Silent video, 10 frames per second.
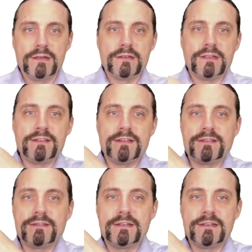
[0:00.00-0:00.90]
This
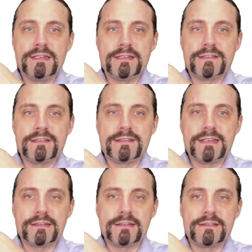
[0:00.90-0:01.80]
is this
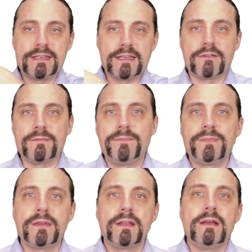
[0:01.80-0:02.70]
sentence here.
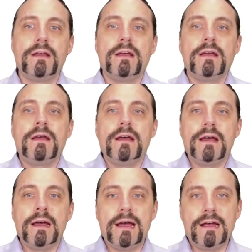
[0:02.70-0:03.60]

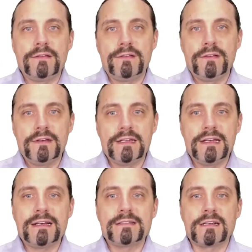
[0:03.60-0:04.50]
And it
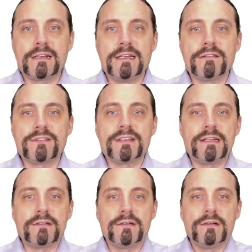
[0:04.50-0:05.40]
has a clear
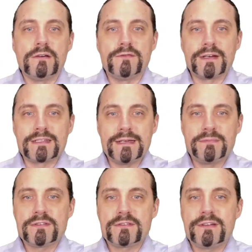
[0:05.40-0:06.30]
set of
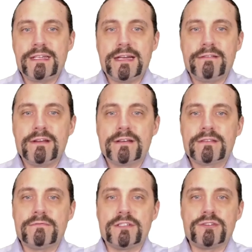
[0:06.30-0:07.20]
acceptance criteria,
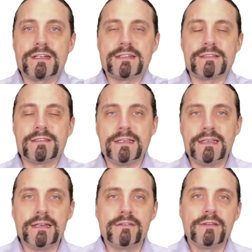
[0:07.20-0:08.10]
which you can see
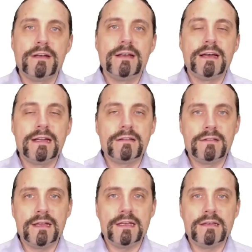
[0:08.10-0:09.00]
here, and
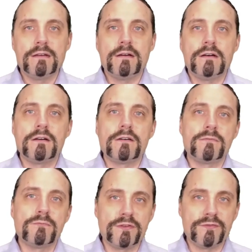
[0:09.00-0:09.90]
they are
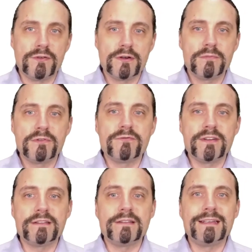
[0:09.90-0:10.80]
preferably
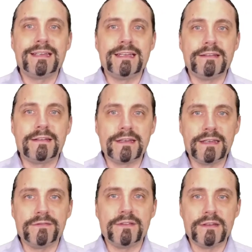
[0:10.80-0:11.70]
written in the
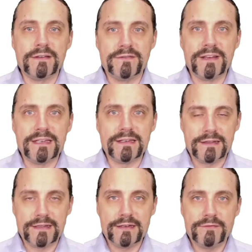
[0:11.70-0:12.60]
given when
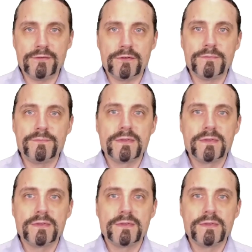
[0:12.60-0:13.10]
then form.